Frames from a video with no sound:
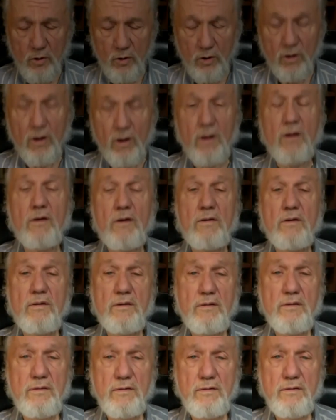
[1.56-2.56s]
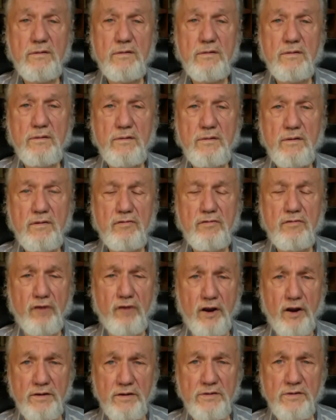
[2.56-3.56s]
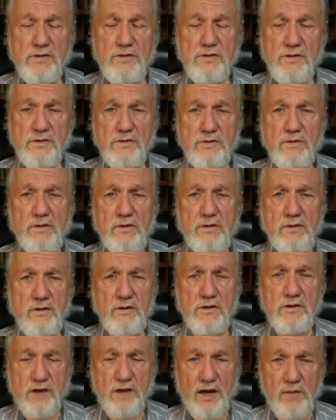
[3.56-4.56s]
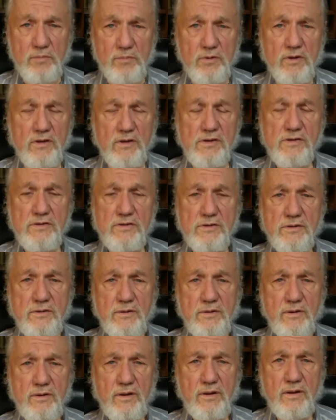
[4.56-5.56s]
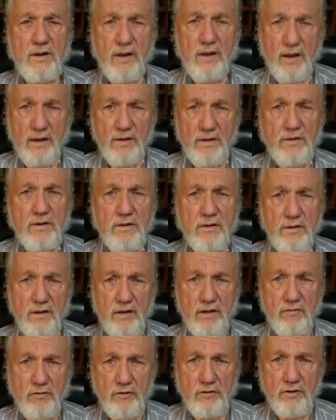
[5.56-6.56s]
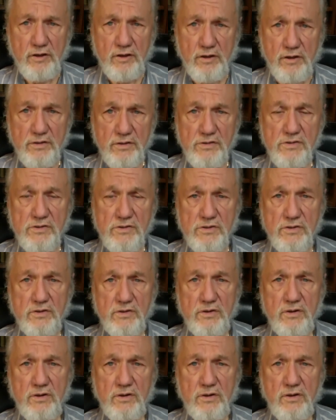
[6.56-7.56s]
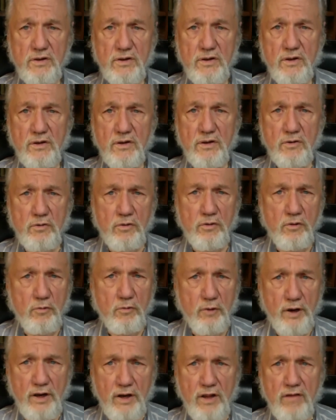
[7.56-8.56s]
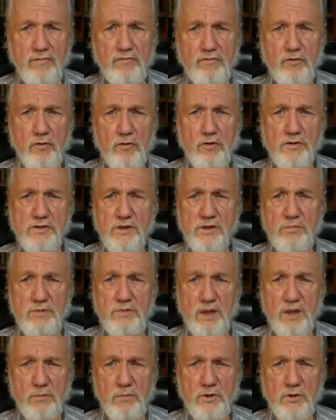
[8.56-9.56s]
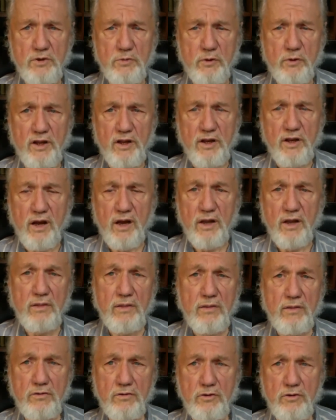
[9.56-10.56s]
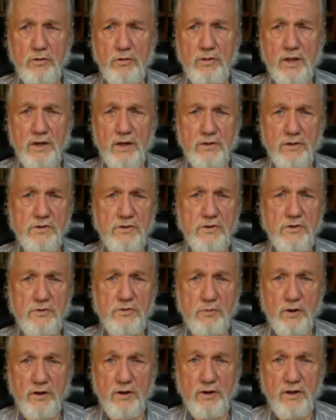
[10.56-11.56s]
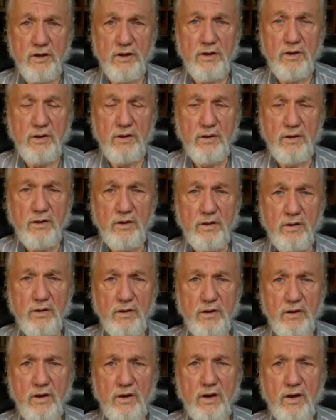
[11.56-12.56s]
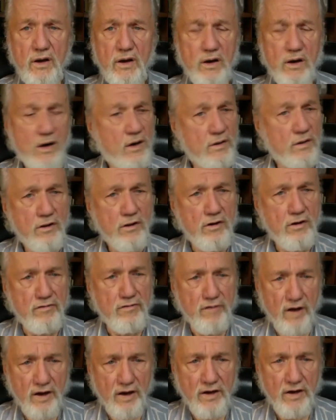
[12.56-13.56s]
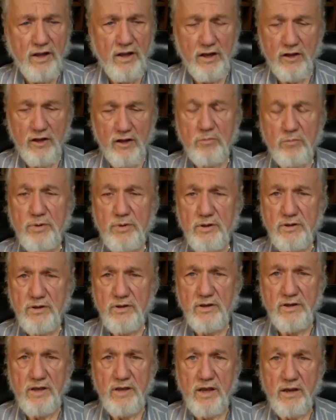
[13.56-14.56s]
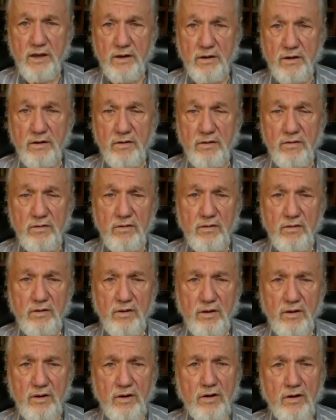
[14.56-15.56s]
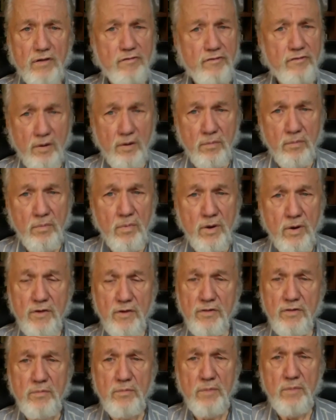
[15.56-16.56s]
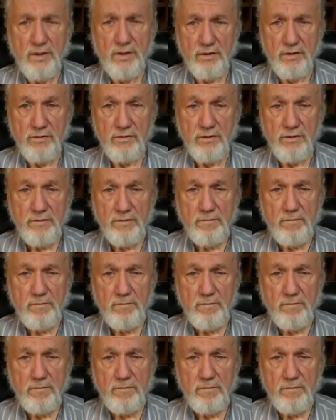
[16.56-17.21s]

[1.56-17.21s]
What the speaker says: all, friends, disciples, and devotees, to the reading for September 29th, 2020, on the Divine Help again. From the Mother.